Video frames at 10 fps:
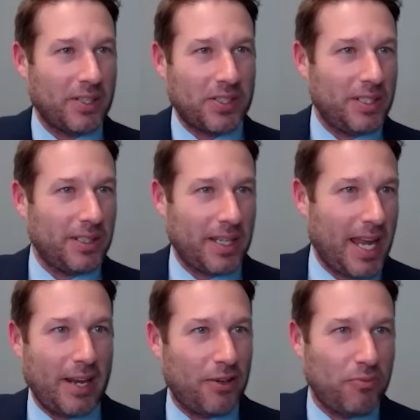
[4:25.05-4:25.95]
There's a
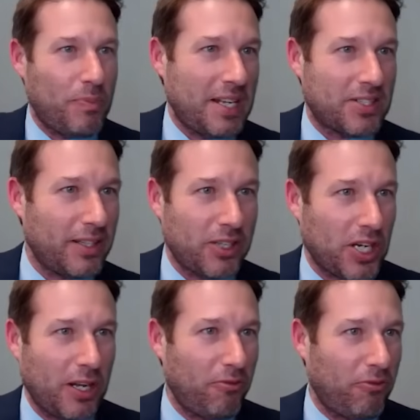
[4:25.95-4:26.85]
can of beans on the
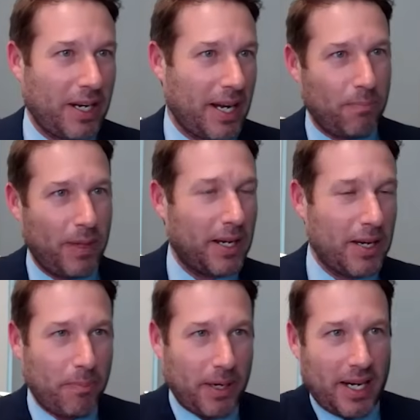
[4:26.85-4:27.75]
shelf and I pick it
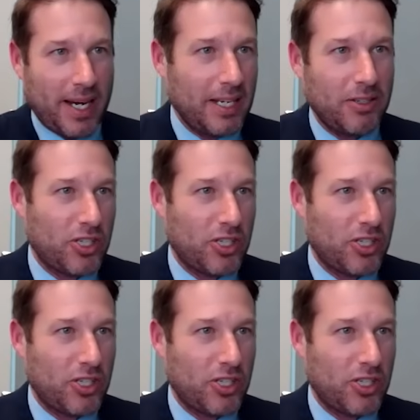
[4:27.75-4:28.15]
up and I